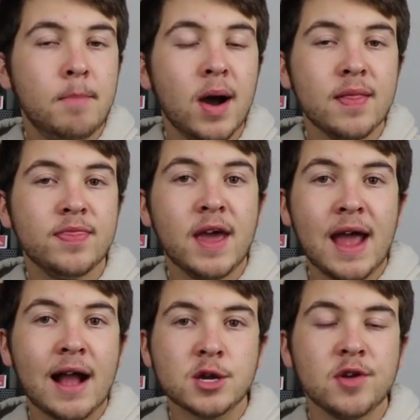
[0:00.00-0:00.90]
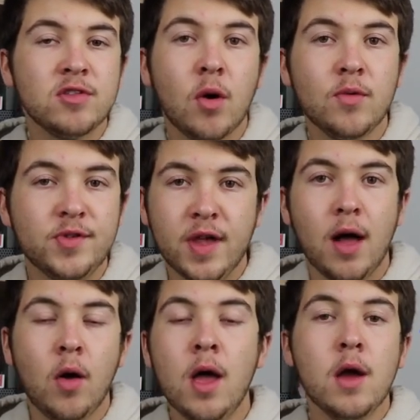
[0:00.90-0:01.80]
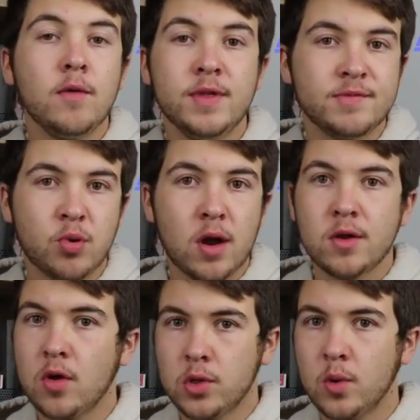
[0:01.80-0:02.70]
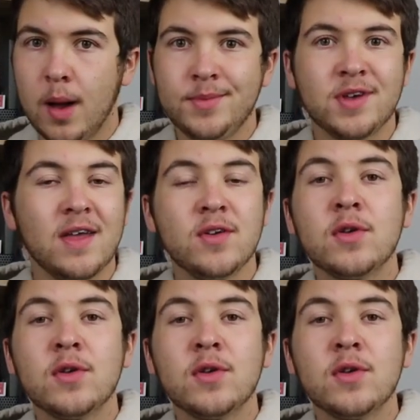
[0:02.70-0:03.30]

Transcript: but they actually don't sell this product on their website.